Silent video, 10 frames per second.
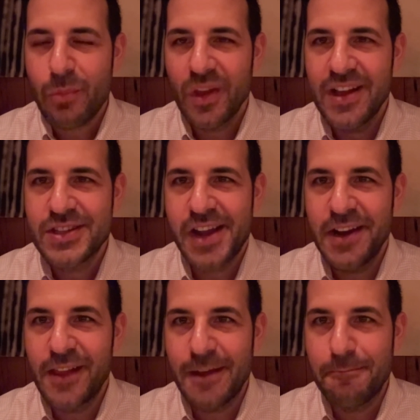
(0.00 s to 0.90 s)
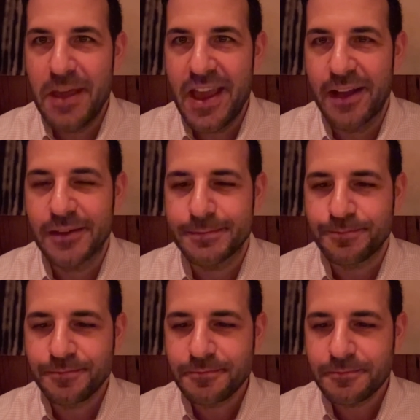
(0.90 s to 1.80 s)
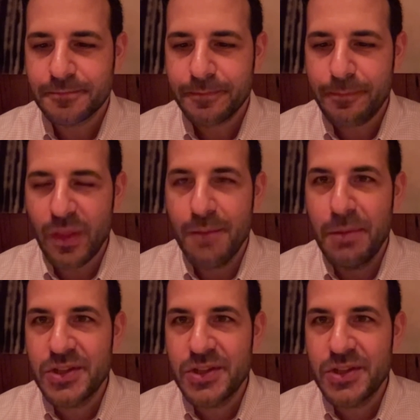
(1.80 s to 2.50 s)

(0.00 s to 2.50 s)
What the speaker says: It's kind of like pink, but